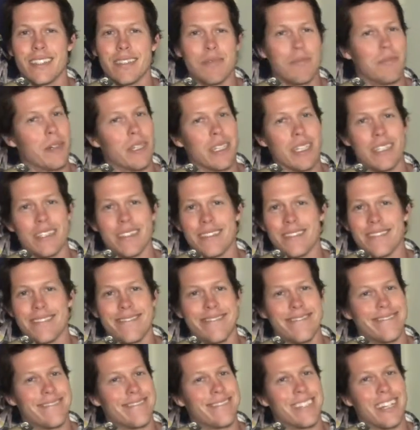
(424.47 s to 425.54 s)
But it,
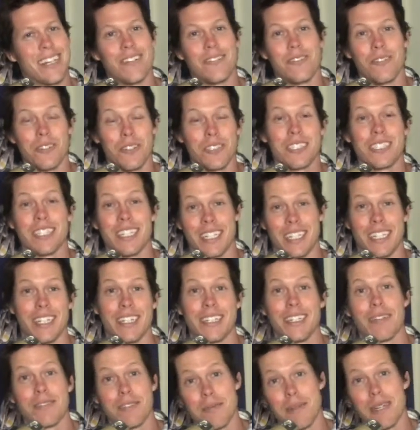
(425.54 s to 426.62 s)
we'll see. Good
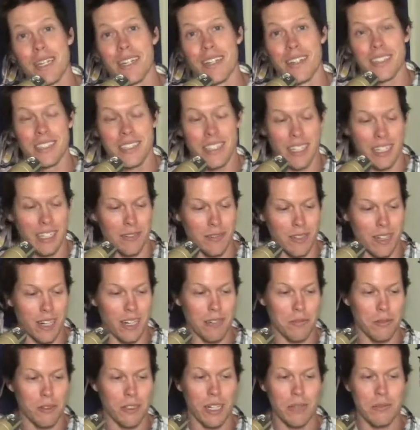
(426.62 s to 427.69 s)
enough to make it to the second round.
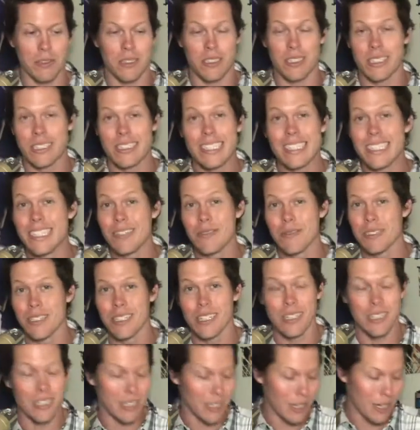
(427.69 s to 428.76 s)
Perhaps the seating was a
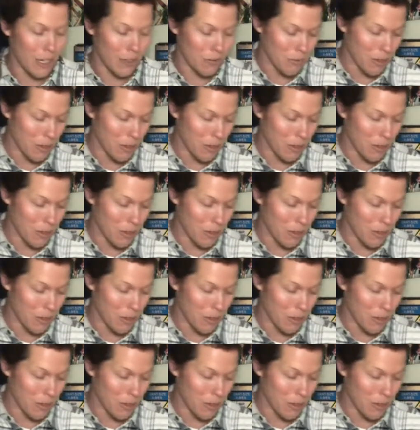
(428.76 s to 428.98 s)
little off.